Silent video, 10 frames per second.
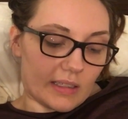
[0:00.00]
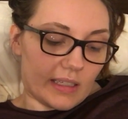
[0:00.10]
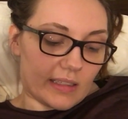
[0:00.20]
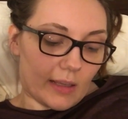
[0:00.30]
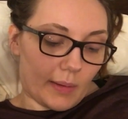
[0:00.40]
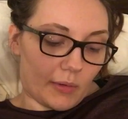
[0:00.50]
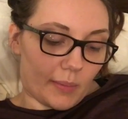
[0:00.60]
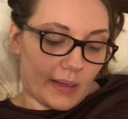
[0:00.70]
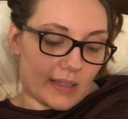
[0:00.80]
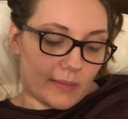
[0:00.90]
she's coming
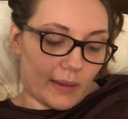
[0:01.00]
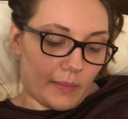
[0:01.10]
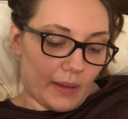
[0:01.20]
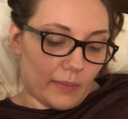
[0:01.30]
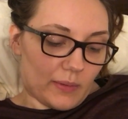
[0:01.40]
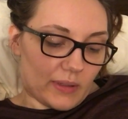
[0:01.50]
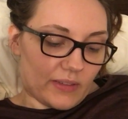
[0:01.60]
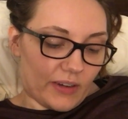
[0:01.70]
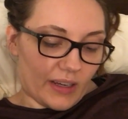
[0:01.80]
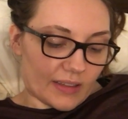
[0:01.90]
with me to my mum's which
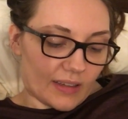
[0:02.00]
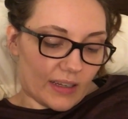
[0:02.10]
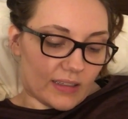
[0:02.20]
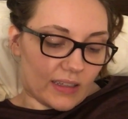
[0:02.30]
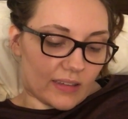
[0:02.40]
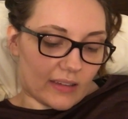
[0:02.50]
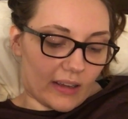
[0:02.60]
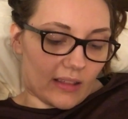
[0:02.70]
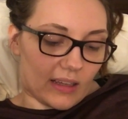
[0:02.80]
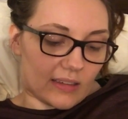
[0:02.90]
is very exciting so
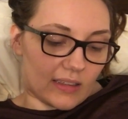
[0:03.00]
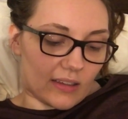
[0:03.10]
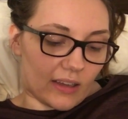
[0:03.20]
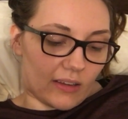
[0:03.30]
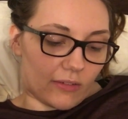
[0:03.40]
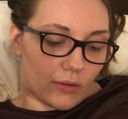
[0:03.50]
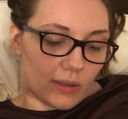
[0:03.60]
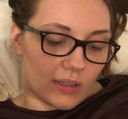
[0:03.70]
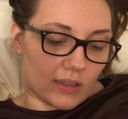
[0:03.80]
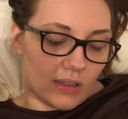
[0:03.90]
I think she's looking
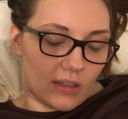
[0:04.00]
forward